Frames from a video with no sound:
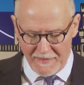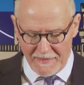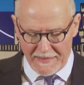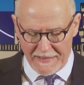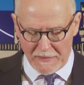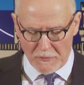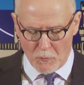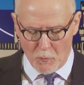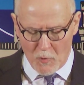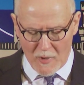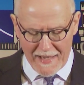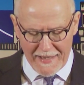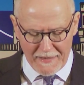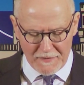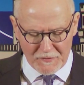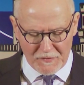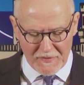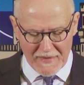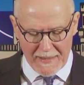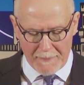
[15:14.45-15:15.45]
in
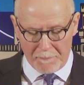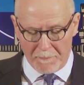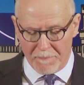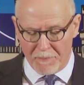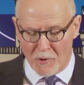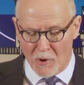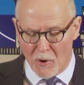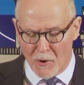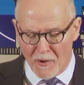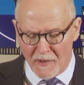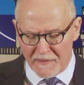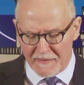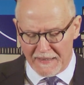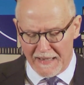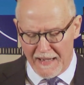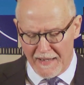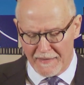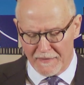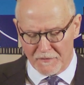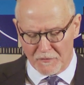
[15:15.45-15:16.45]
ways that
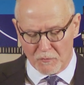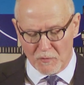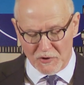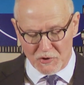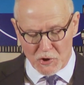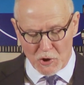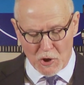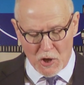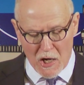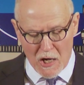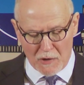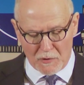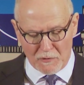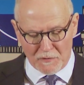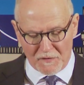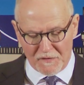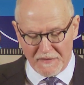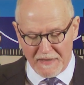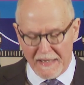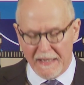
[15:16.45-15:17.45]
prioritize what
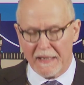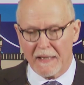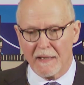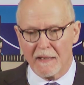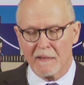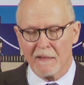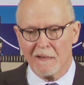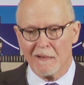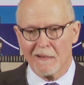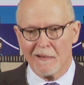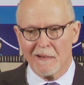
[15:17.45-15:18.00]
Chicagoans need,